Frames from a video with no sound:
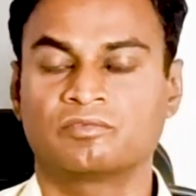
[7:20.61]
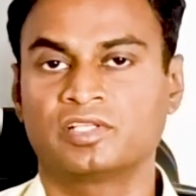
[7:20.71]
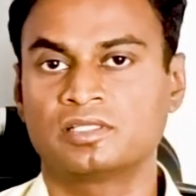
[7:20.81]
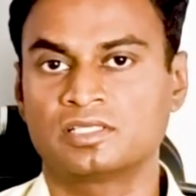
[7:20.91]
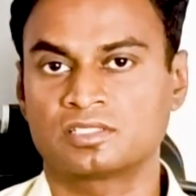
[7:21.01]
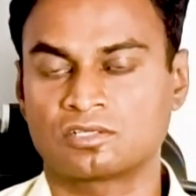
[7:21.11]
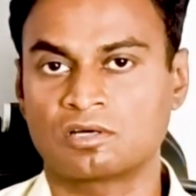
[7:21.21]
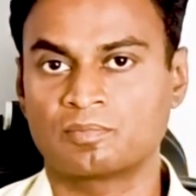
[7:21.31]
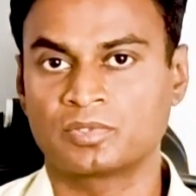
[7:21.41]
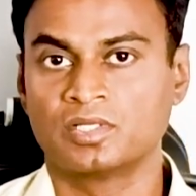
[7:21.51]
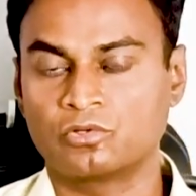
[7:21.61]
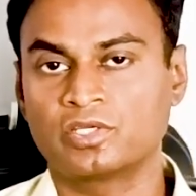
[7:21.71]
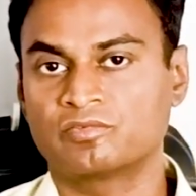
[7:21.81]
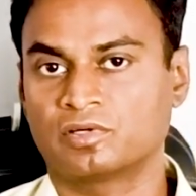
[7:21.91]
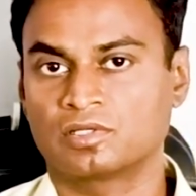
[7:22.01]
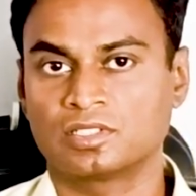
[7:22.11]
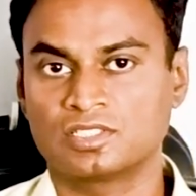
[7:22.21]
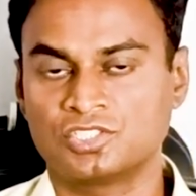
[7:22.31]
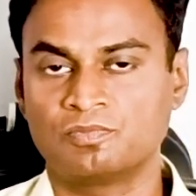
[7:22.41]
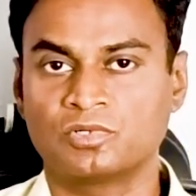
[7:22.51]
when they stop going for the
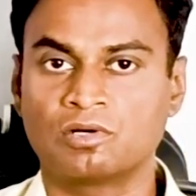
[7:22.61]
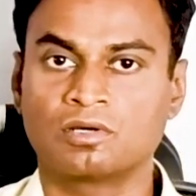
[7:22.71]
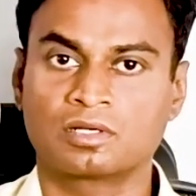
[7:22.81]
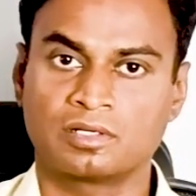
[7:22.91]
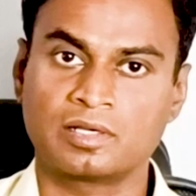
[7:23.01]
gym or